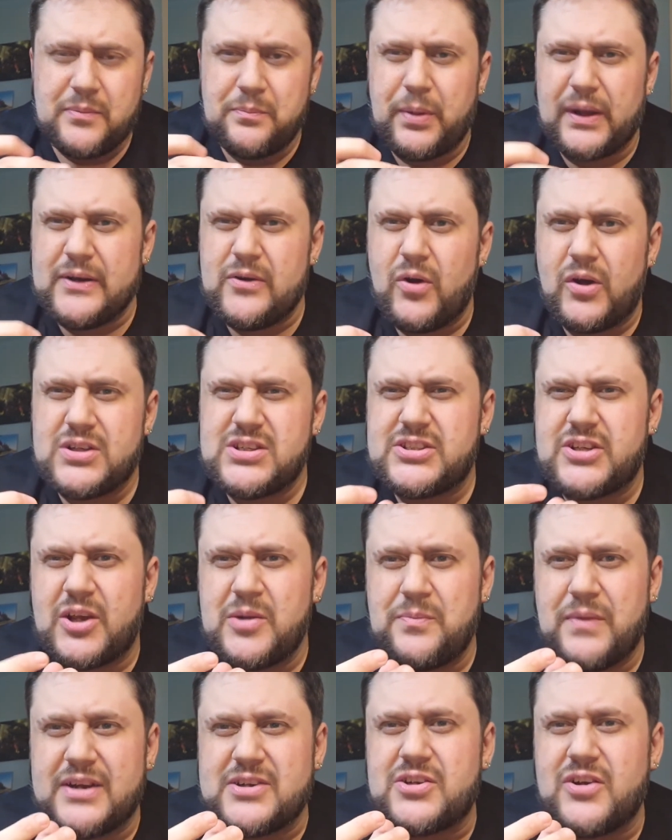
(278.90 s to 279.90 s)
But not
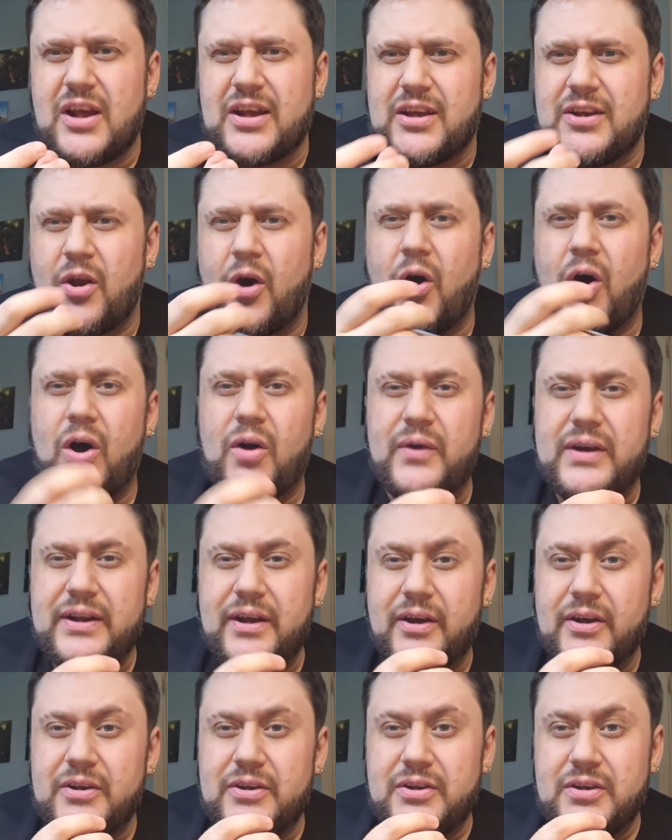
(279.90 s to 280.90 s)
so much like an
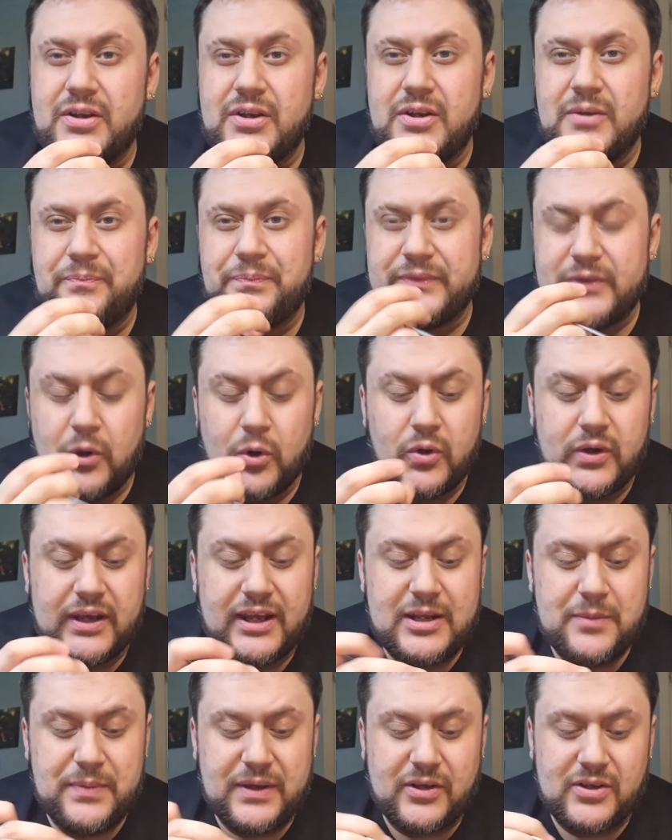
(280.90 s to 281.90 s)
Oreo
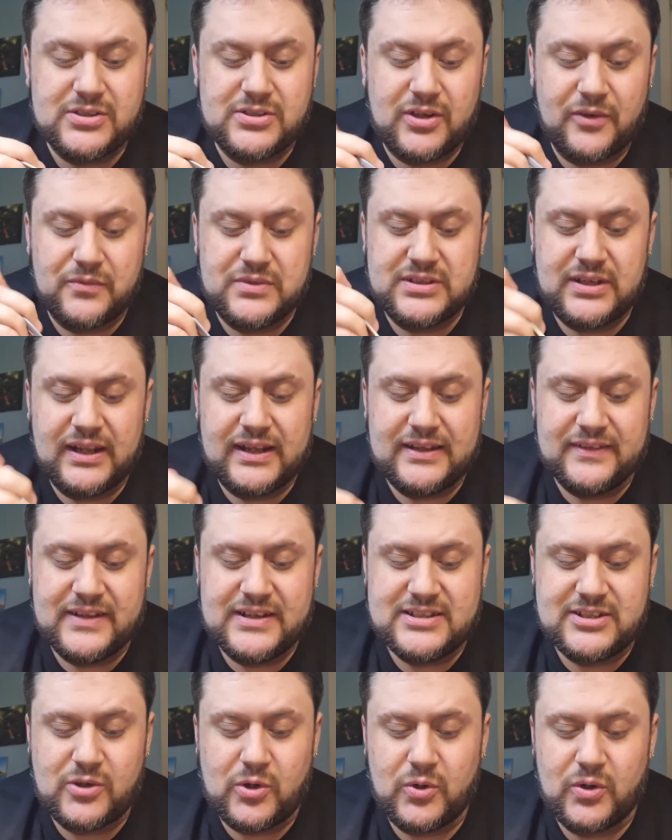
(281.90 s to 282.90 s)
cookie, because obviously
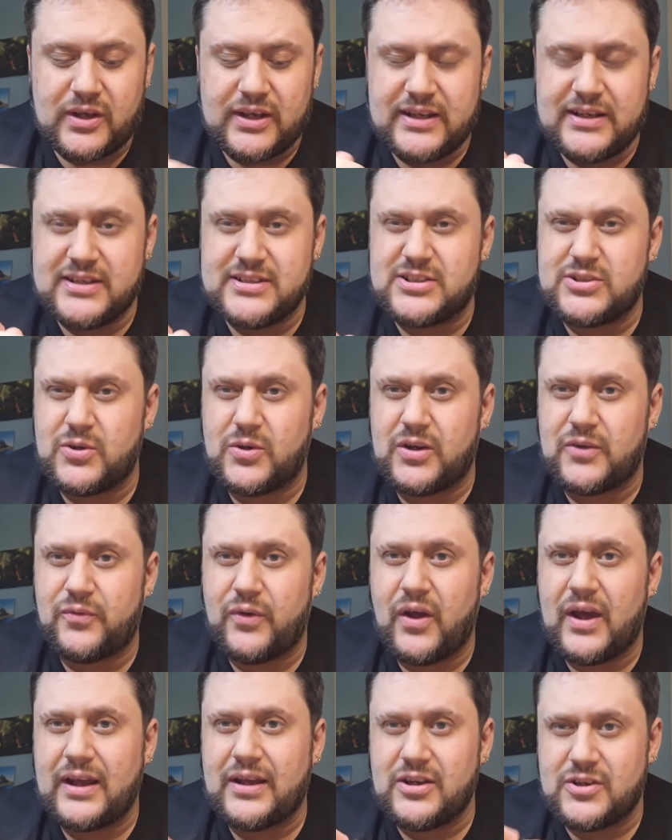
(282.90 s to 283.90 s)
this cookie is sort
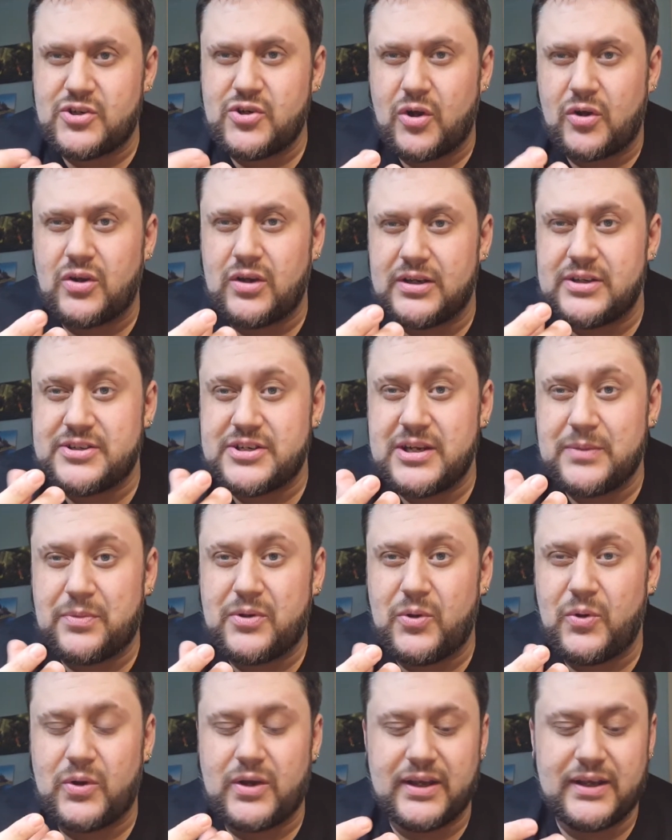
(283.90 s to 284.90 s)
of like a chocolate chip
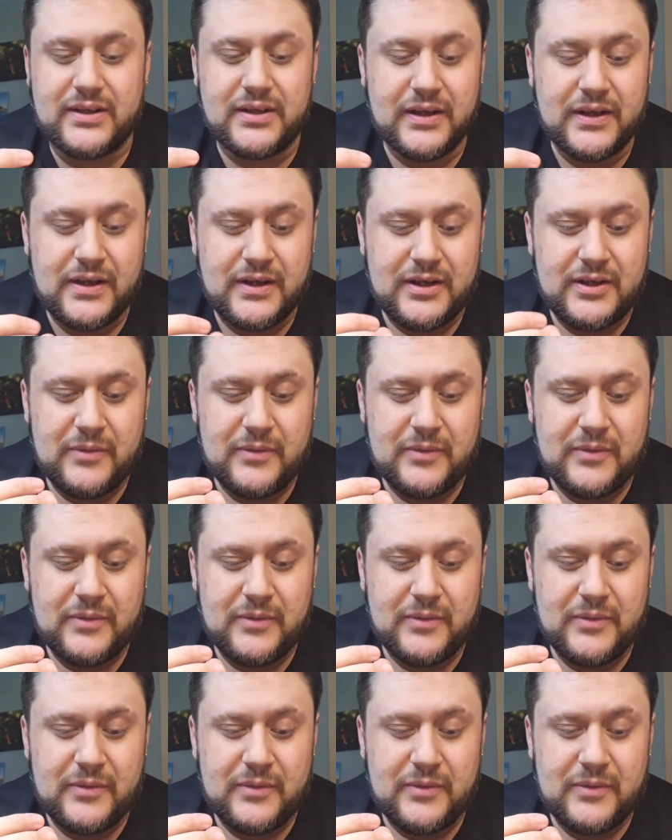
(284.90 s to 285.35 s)
cookie.